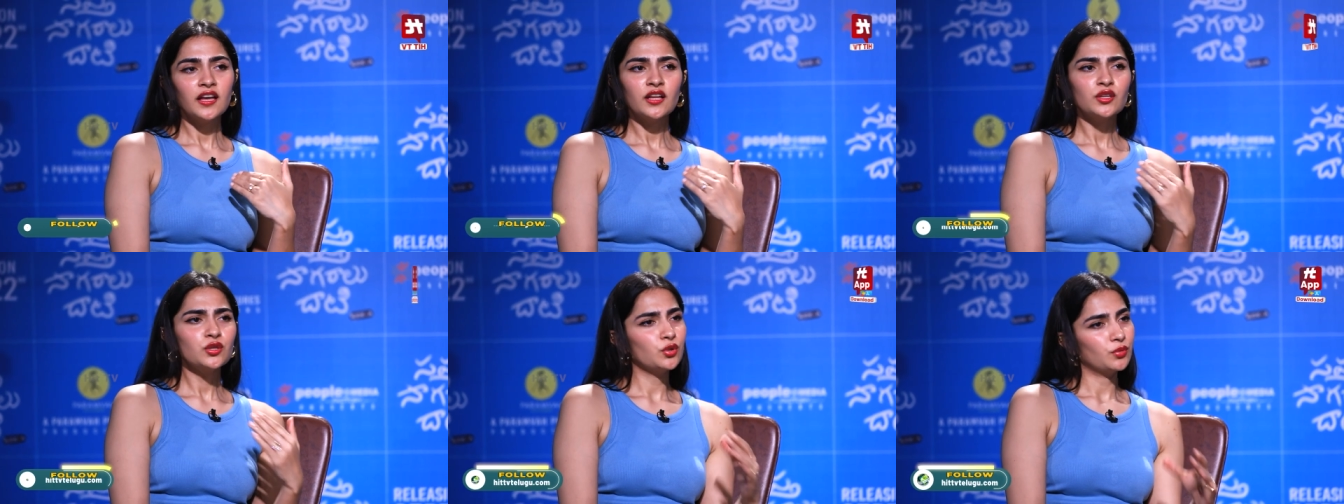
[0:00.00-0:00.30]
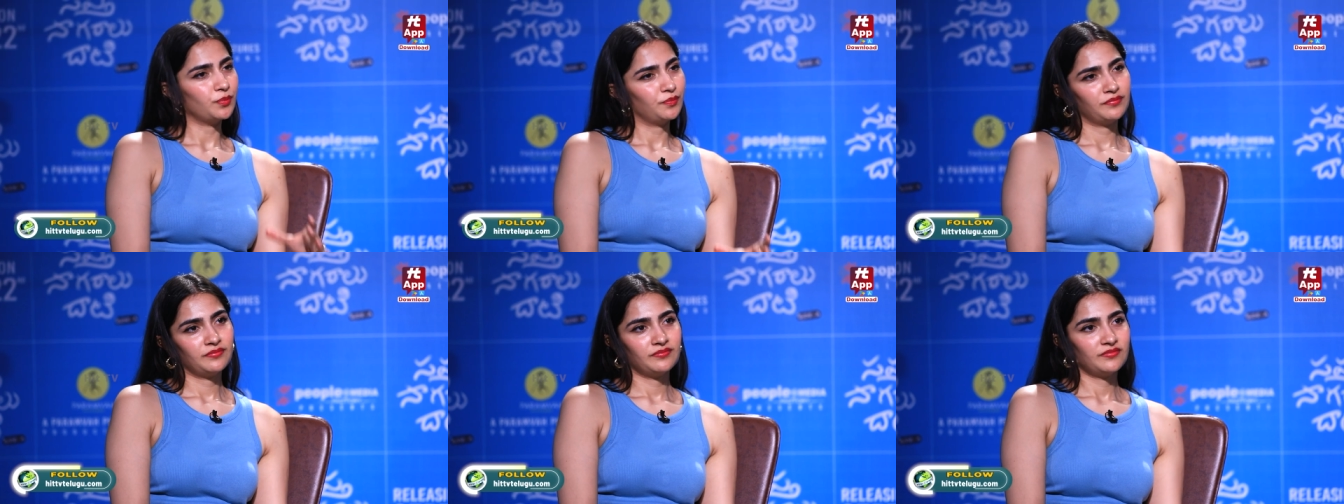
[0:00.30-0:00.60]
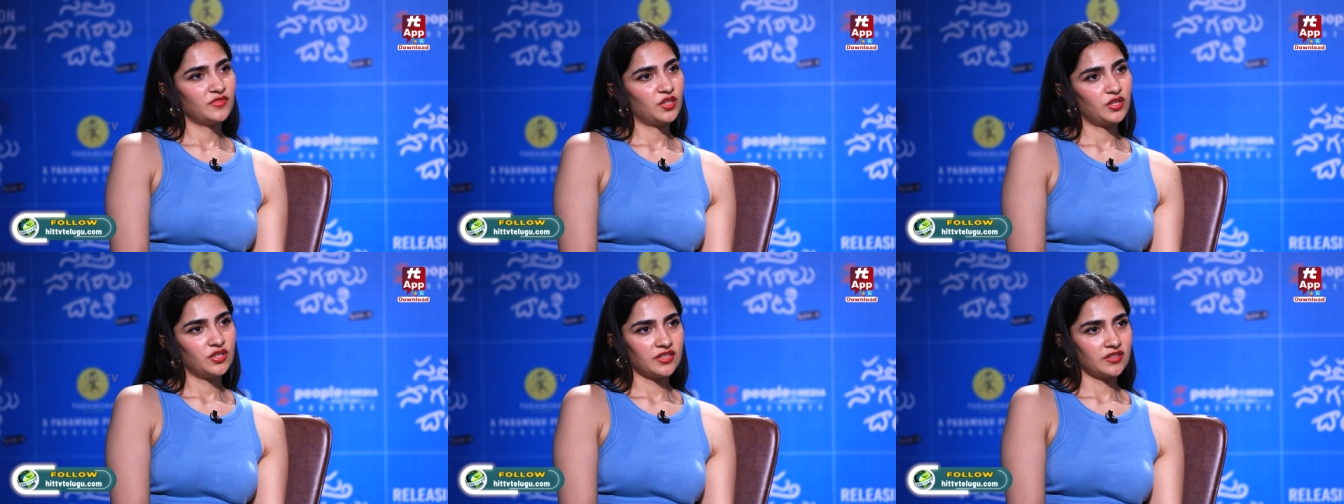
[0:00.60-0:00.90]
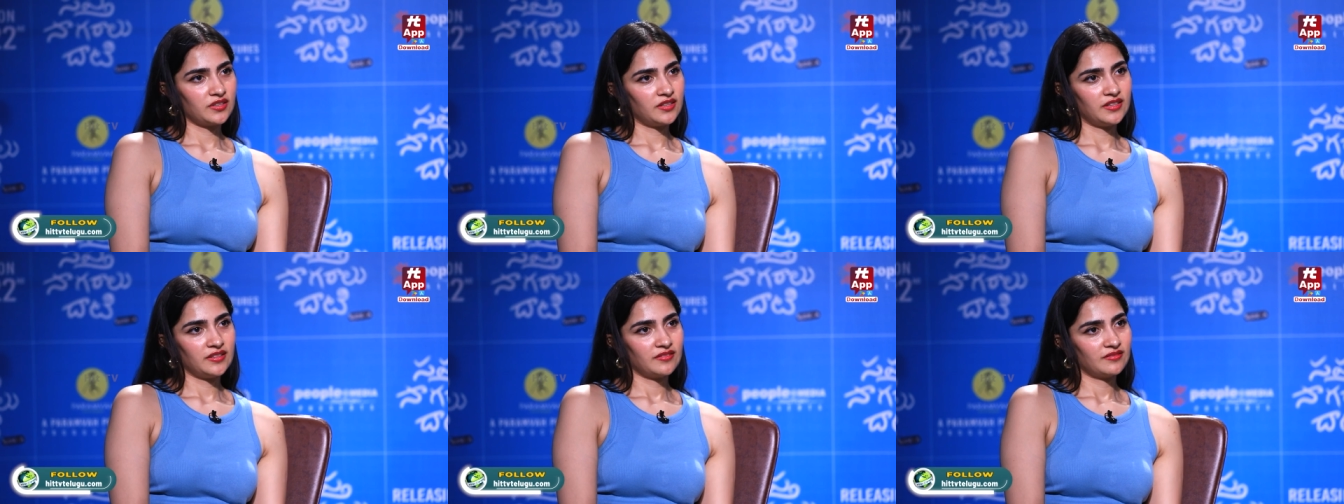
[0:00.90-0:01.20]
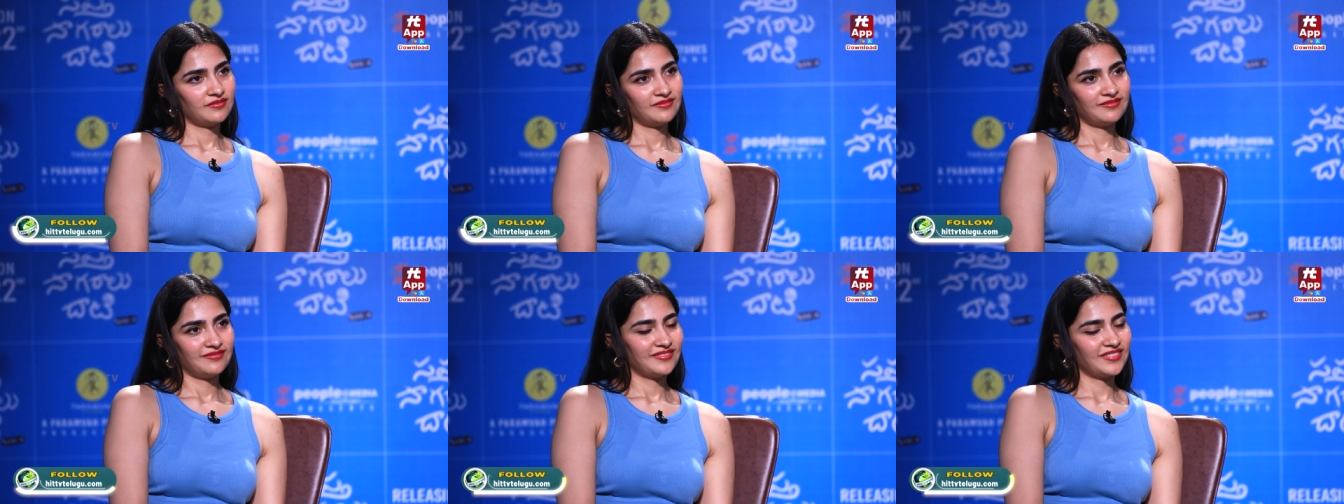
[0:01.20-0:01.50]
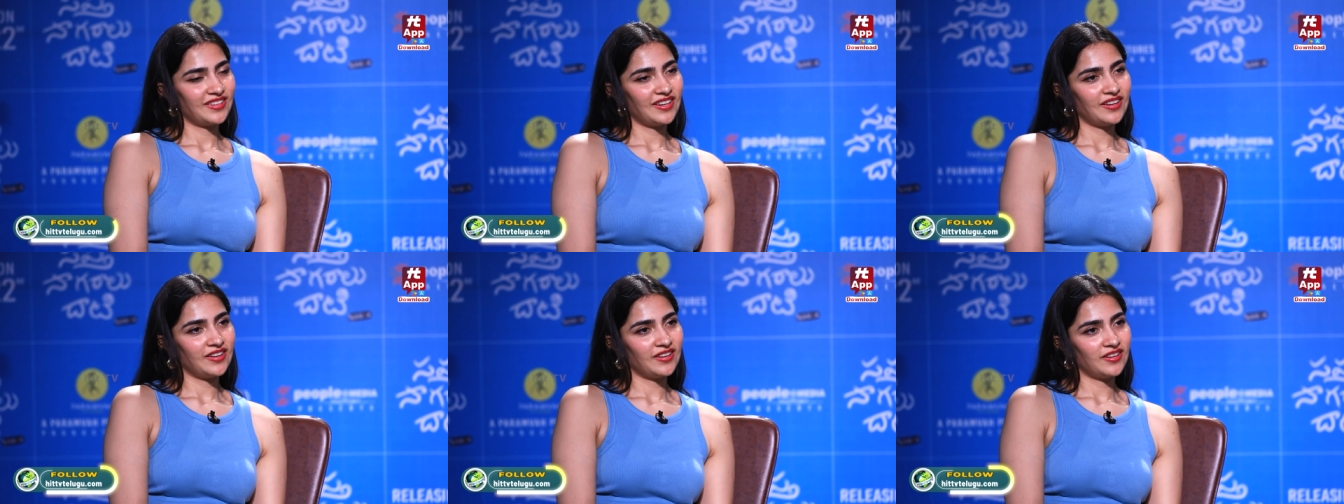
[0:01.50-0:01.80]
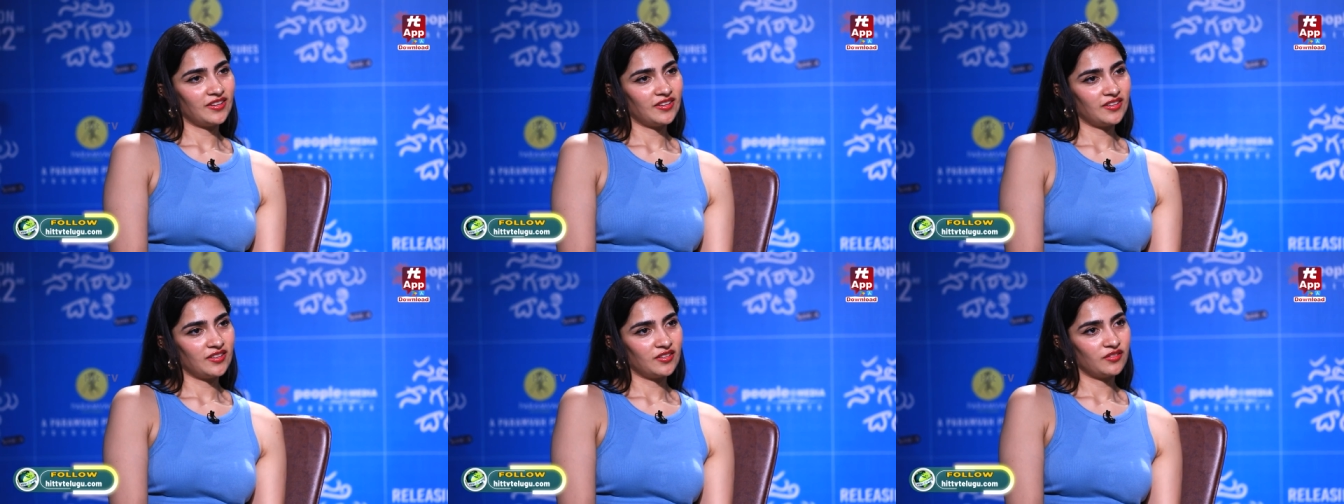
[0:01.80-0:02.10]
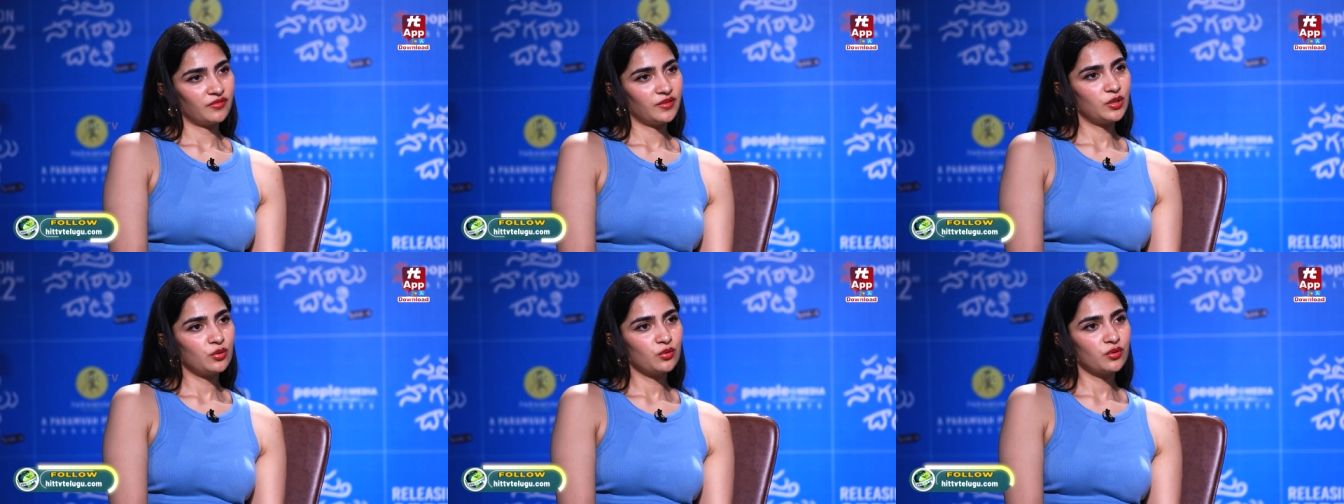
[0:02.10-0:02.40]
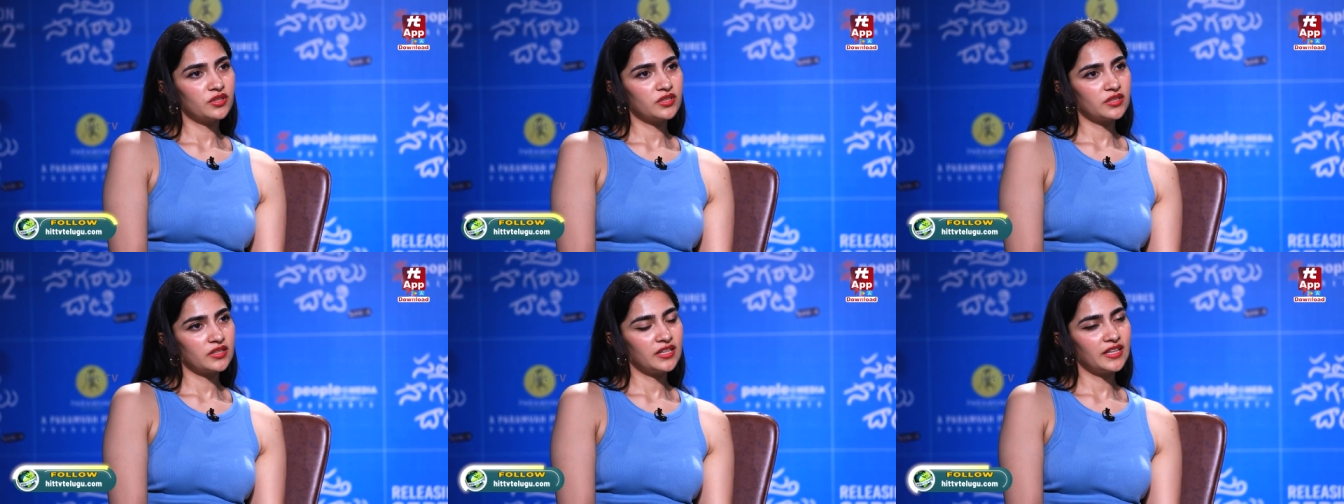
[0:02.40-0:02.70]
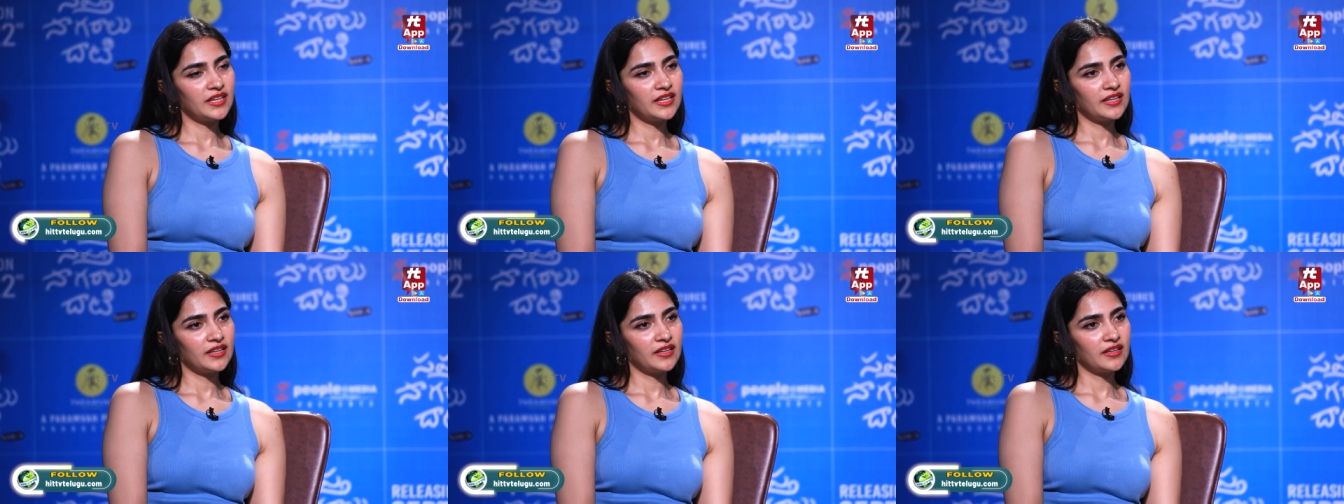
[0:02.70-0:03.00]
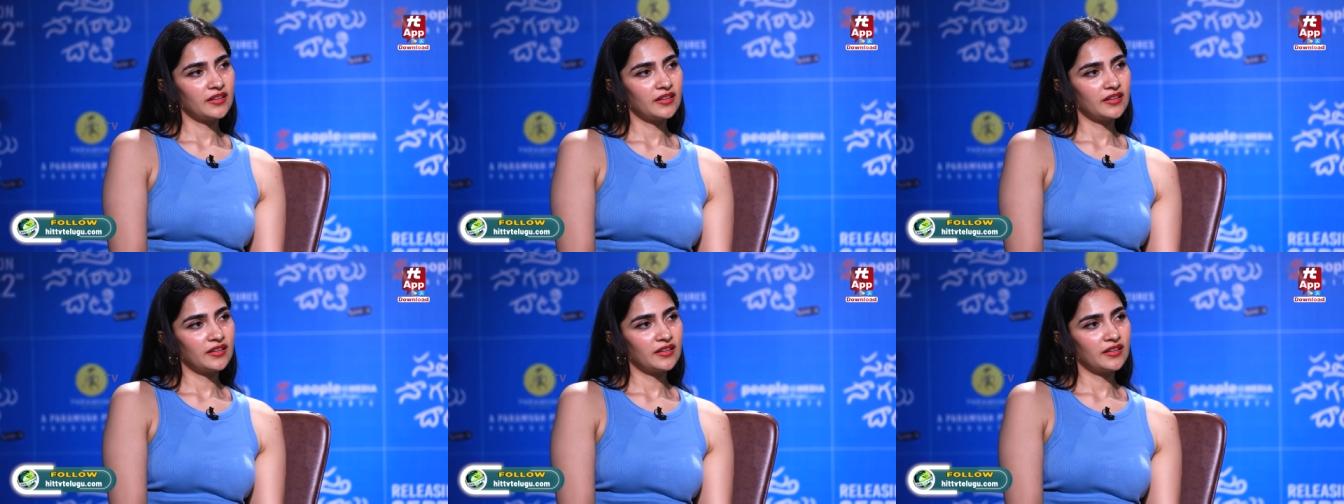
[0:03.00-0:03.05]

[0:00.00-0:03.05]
No, not really. Uh, we don't really,